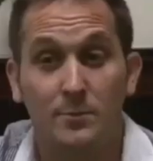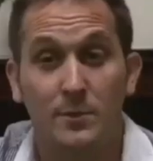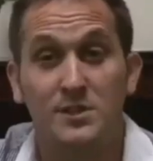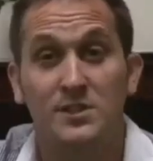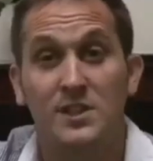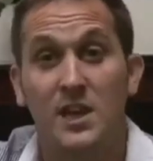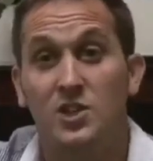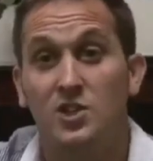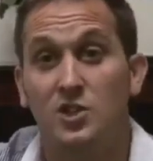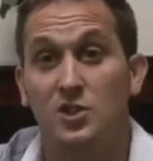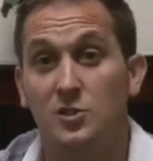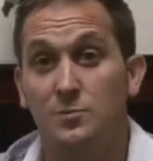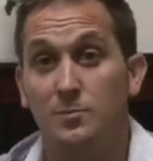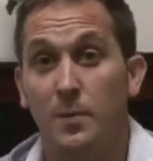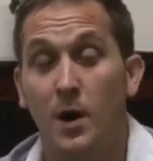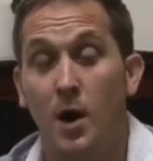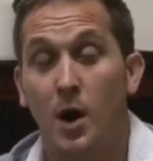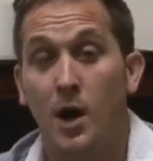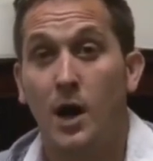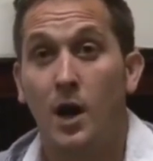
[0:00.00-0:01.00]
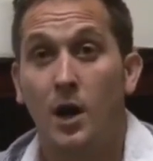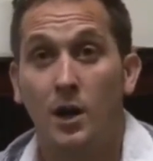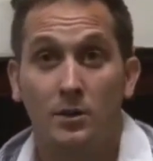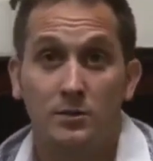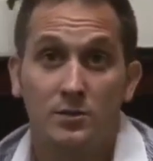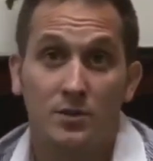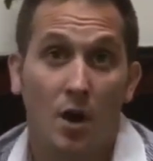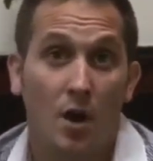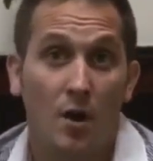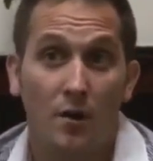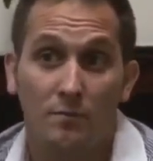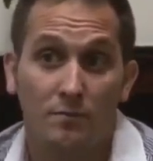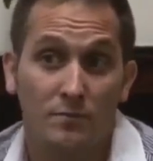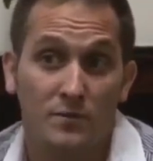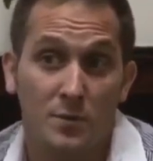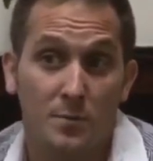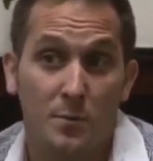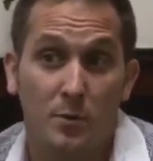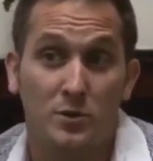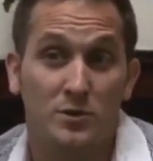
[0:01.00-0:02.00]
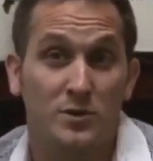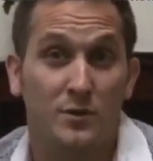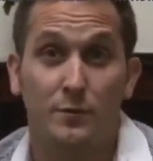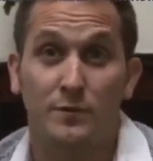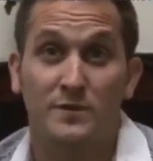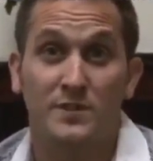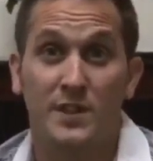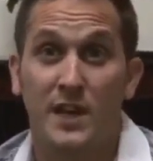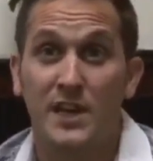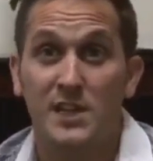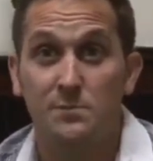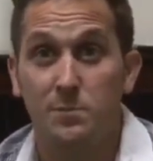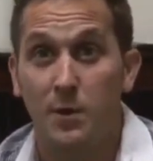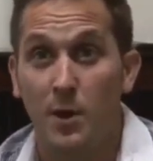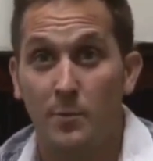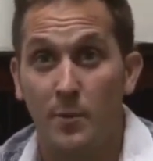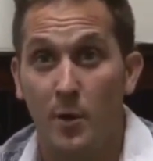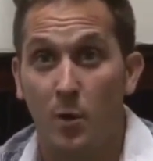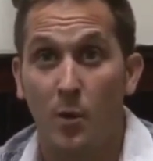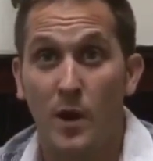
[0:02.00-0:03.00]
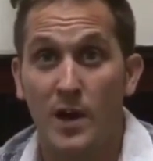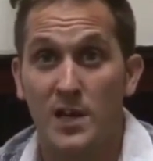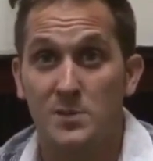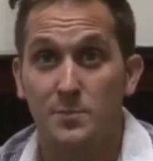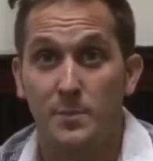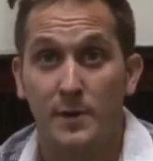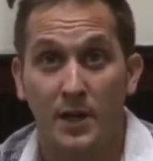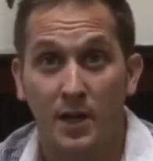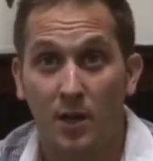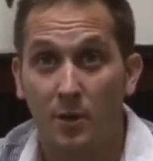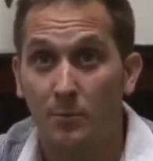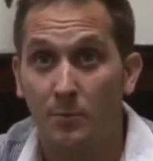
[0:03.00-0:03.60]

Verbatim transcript: up the sessions, but I, I, I, to be honest, today's blown me away. It's been a